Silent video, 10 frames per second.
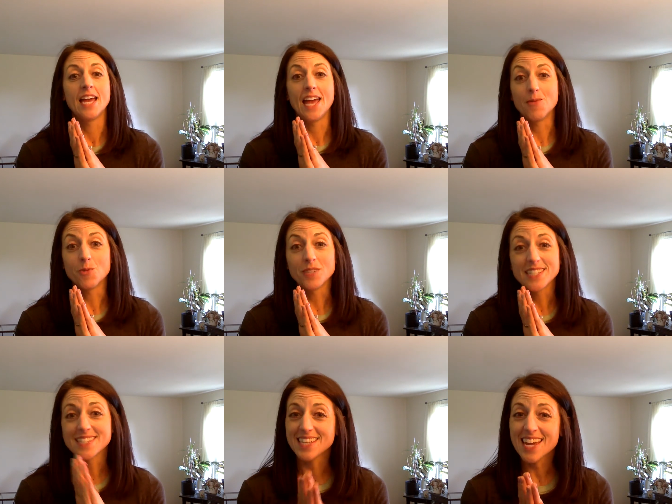And when we
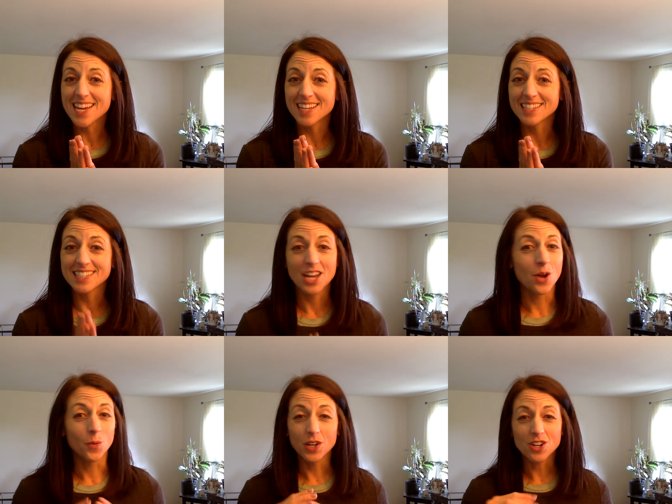stand,
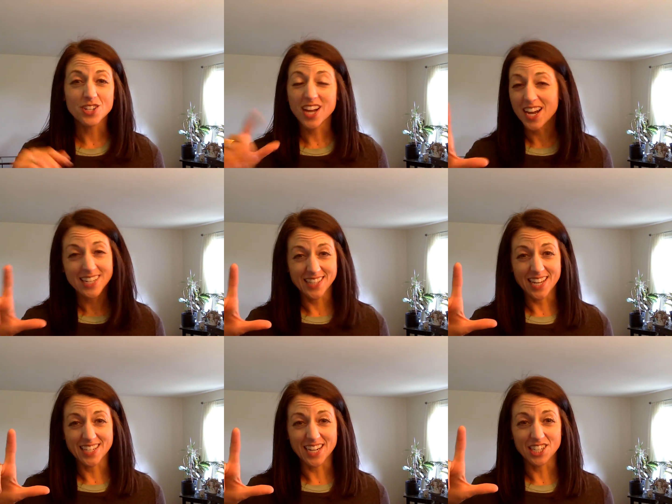we are not in
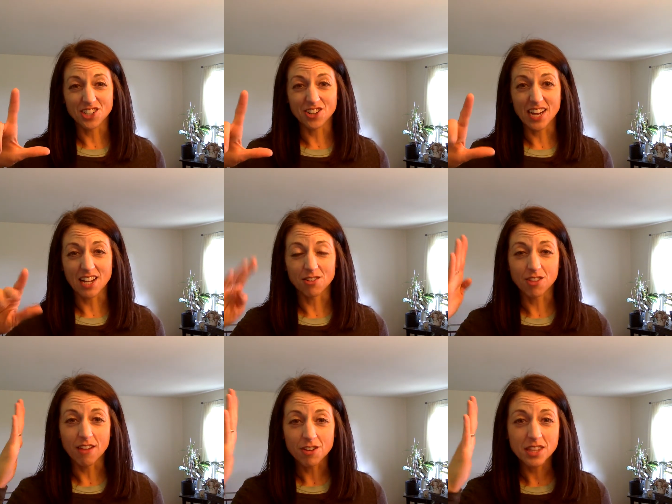that 90-degree angle.
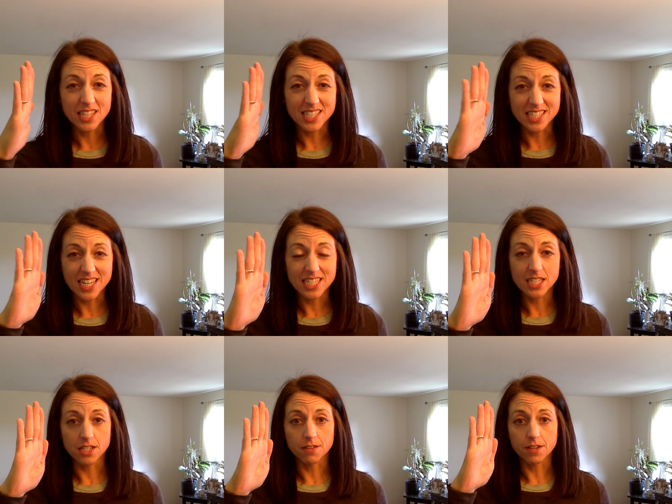Everything's nice
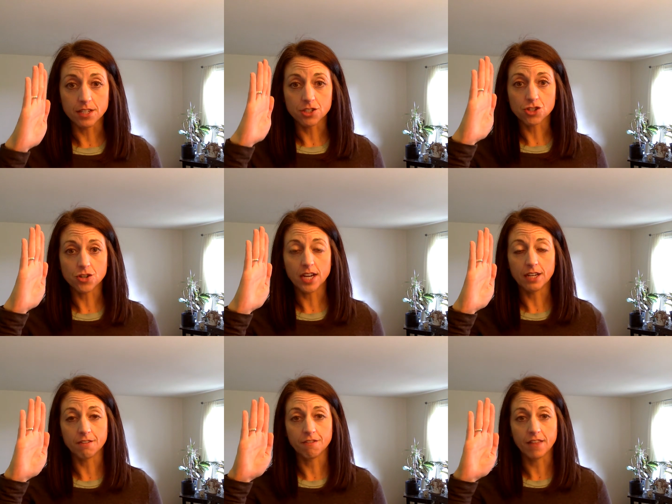and straight
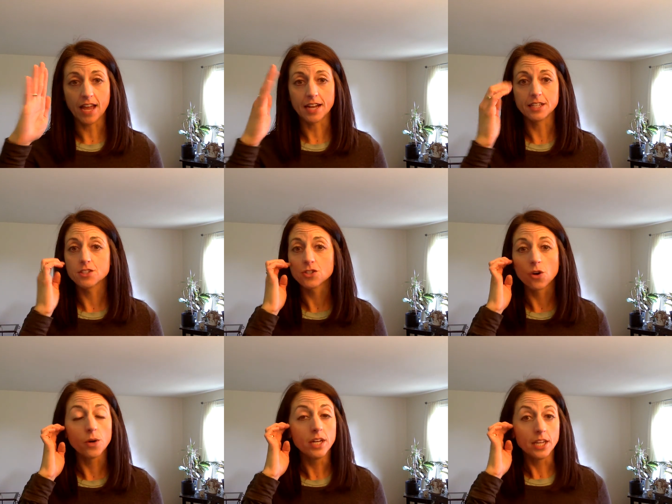and flat. And
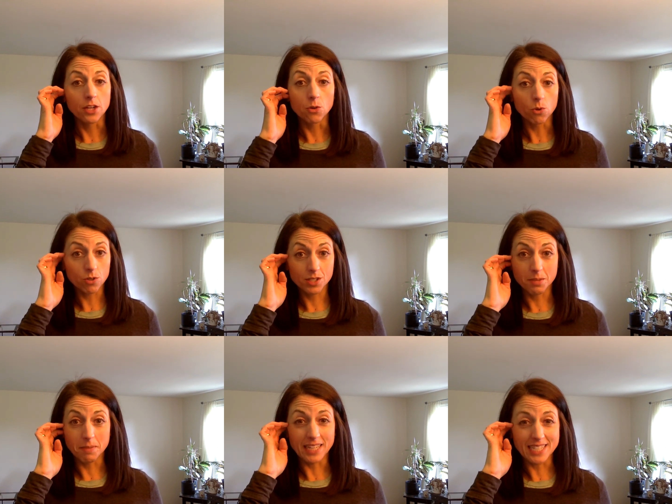so in order to
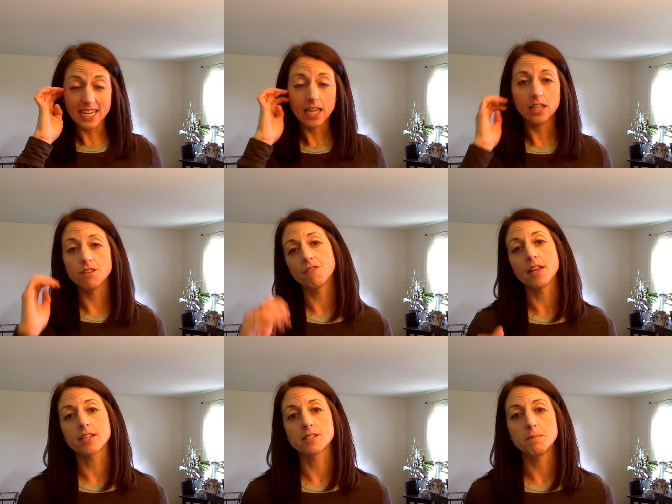maintain the
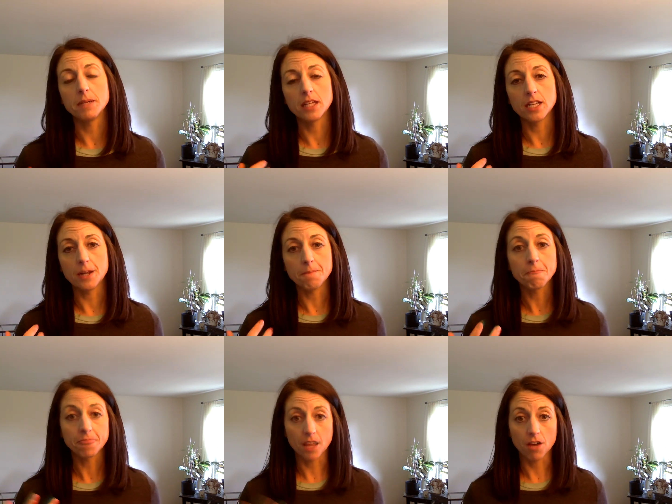flexibility
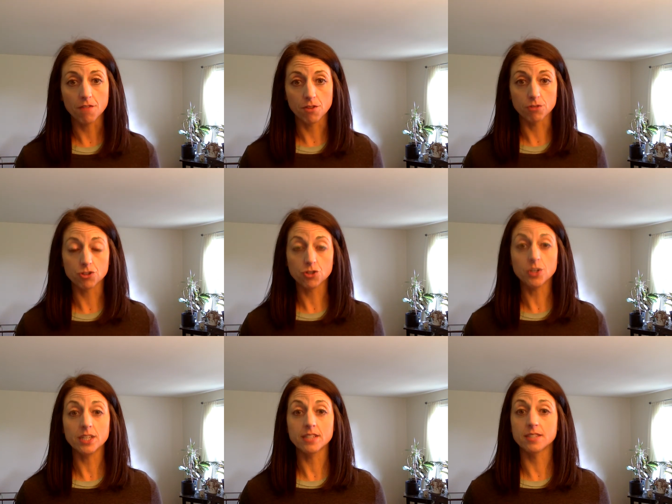of those
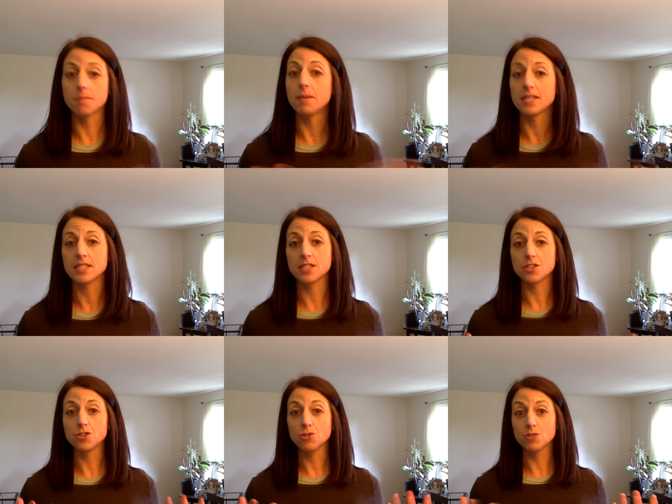joints, the best thing to
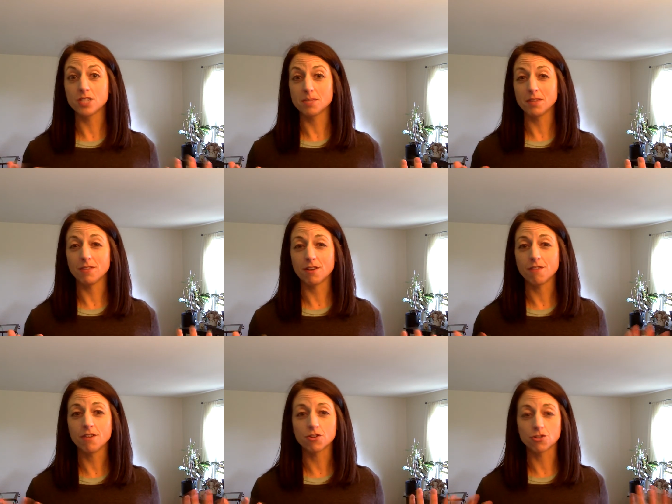do is something very
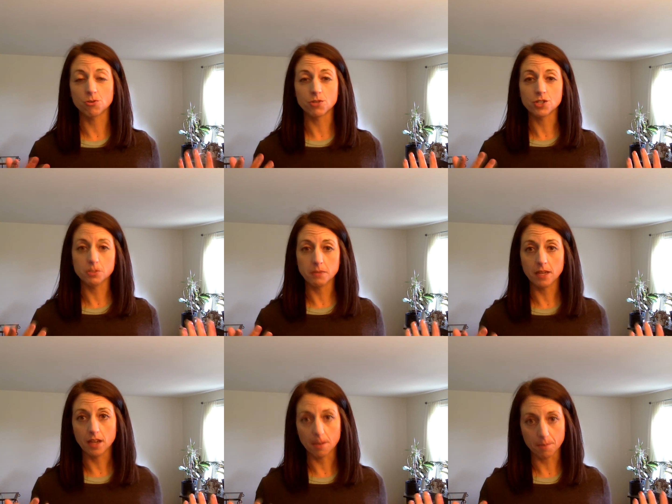functional, which is
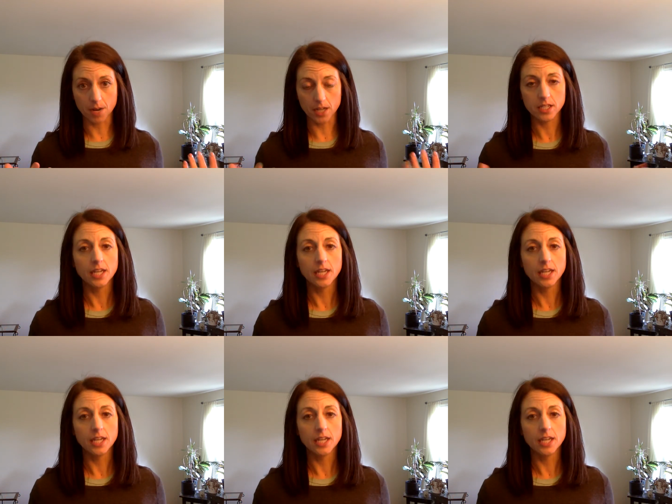being upright.